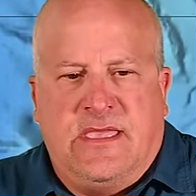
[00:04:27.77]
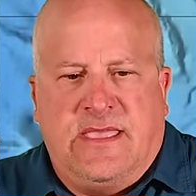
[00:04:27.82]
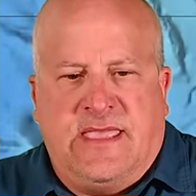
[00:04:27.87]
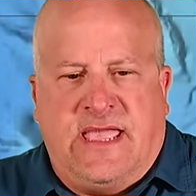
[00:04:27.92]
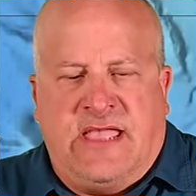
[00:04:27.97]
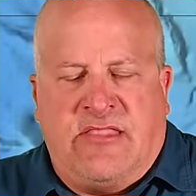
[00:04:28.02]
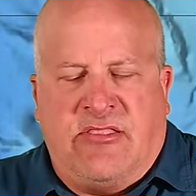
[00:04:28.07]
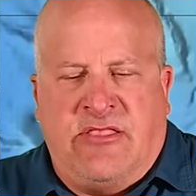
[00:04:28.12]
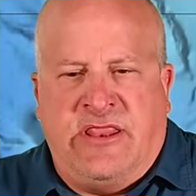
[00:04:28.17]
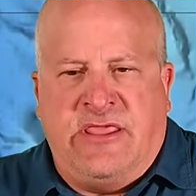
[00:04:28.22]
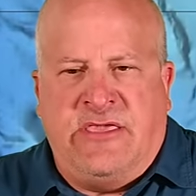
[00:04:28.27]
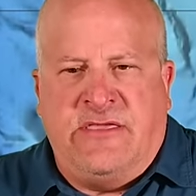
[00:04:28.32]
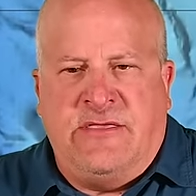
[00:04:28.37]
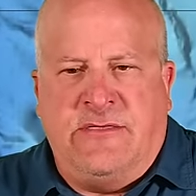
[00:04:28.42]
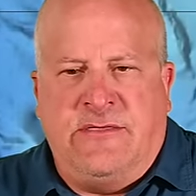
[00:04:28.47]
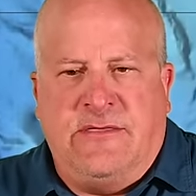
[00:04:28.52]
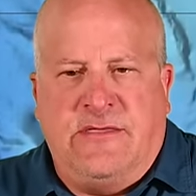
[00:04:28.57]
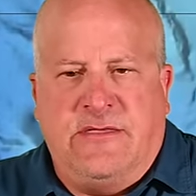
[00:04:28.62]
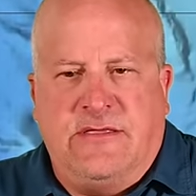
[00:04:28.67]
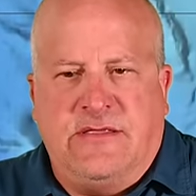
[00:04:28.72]

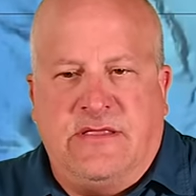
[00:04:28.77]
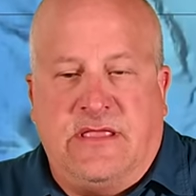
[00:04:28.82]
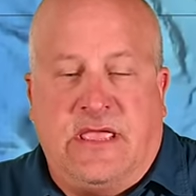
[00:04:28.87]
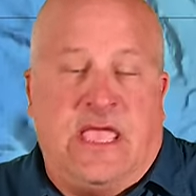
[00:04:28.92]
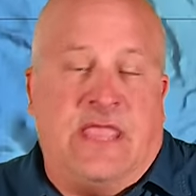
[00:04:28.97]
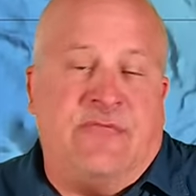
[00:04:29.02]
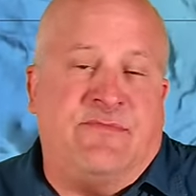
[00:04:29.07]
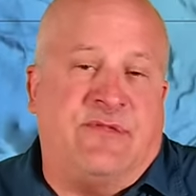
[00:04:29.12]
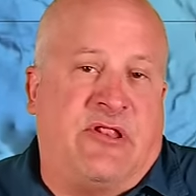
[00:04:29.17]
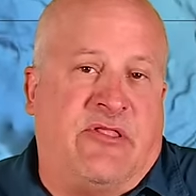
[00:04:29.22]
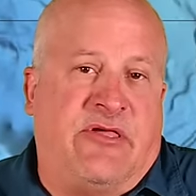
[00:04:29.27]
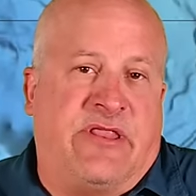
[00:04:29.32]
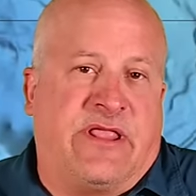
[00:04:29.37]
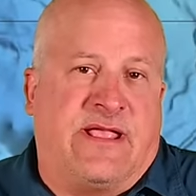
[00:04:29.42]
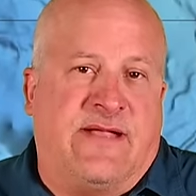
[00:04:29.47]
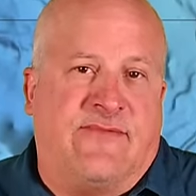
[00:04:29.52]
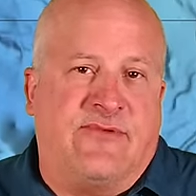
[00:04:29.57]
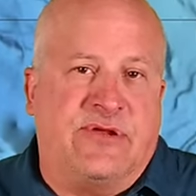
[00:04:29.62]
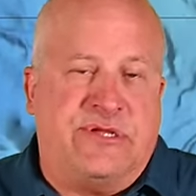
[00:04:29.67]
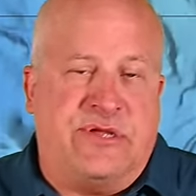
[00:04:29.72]
Catalina hasn't been a lot
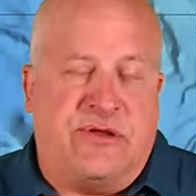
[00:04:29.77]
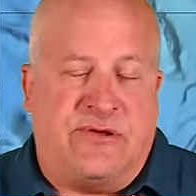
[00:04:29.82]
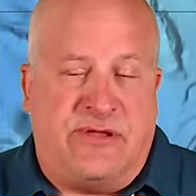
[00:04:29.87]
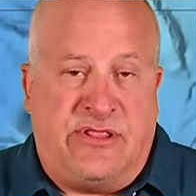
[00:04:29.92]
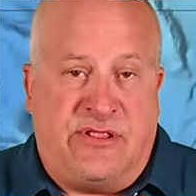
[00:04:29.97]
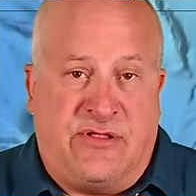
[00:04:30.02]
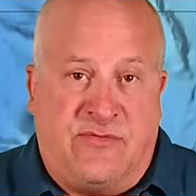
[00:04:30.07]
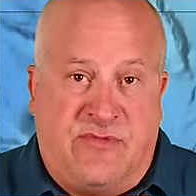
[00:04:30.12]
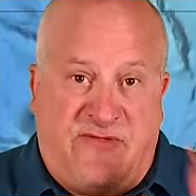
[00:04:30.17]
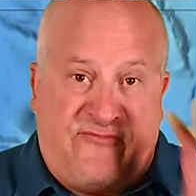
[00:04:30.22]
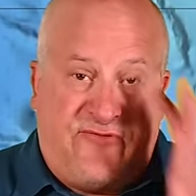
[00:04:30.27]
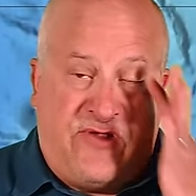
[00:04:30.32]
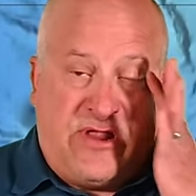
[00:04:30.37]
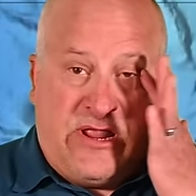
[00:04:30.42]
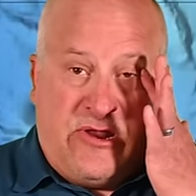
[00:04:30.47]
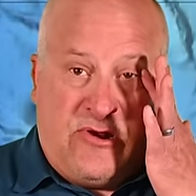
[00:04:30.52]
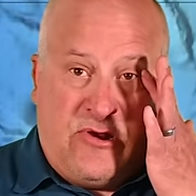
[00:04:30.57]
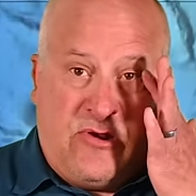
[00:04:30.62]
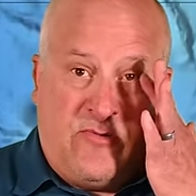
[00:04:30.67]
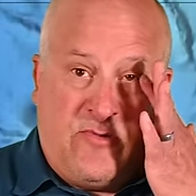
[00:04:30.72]
of coverage there either. My
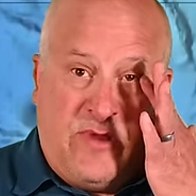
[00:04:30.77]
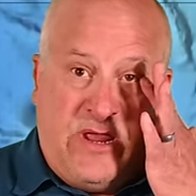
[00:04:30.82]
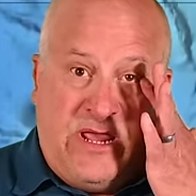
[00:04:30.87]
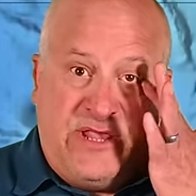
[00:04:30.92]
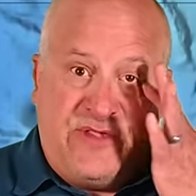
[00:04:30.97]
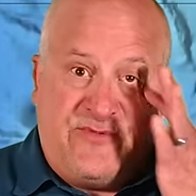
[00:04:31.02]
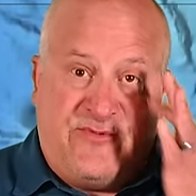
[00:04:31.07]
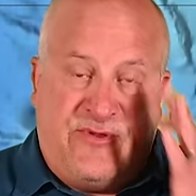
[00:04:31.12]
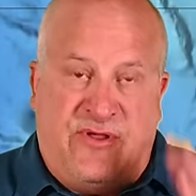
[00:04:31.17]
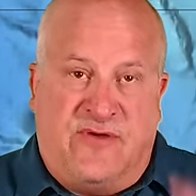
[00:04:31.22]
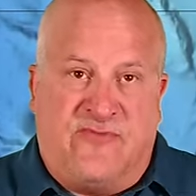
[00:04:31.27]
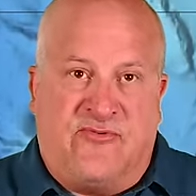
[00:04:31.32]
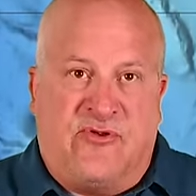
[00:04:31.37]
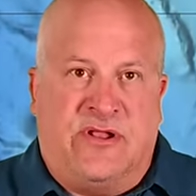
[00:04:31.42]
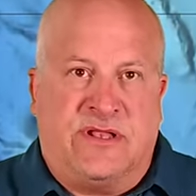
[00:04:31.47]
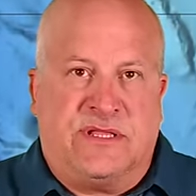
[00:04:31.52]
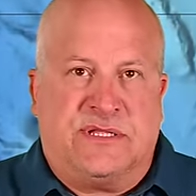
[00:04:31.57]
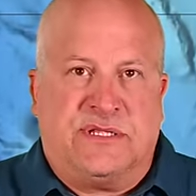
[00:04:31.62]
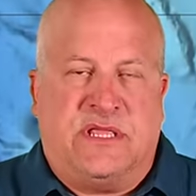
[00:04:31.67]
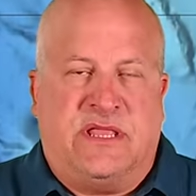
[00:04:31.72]
friend Gary Reyes went
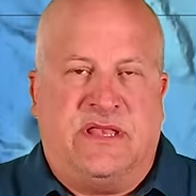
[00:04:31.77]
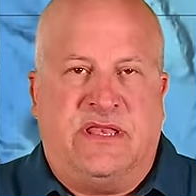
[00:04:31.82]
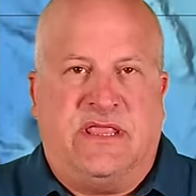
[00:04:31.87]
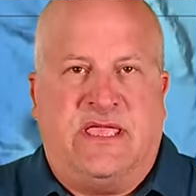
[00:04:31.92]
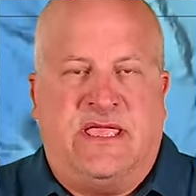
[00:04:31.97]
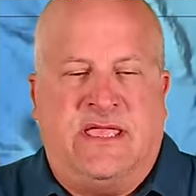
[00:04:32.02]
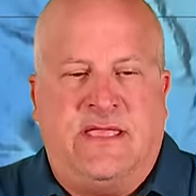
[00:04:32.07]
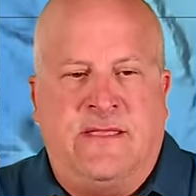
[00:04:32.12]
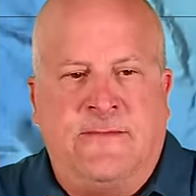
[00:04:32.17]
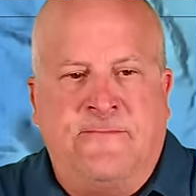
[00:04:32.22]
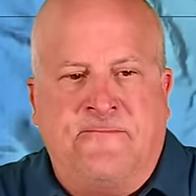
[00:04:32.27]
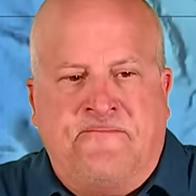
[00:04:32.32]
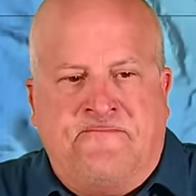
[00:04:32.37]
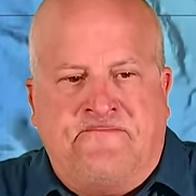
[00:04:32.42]
over on Sunday